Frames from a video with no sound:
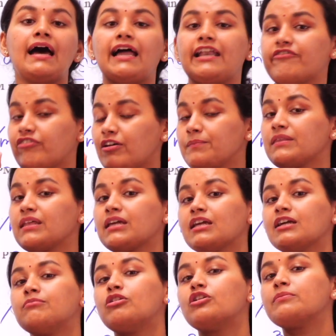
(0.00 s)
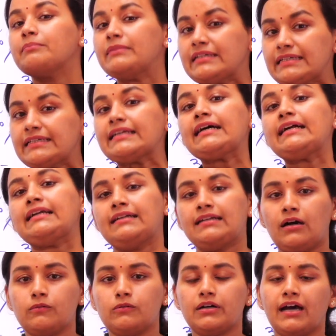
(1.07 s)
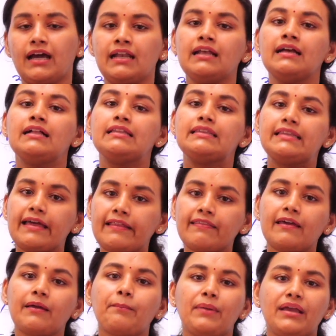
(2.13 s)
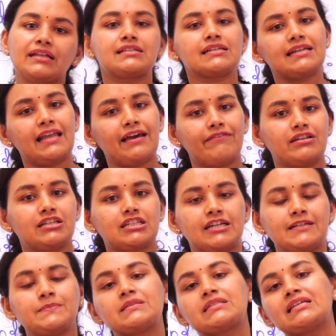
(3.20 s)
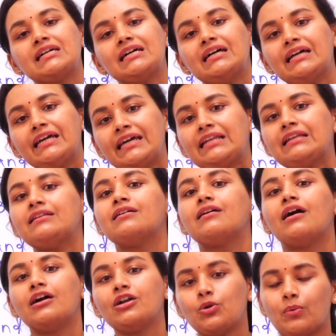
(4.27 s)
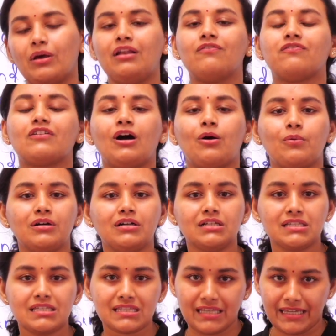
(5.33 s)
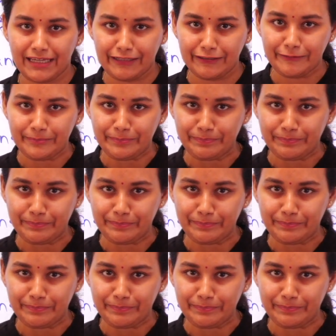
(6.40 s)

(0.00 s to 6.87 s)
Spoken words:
And if I'm thinking about minute hand and hour hand, then they meet 11 times in a 12-hour cycle.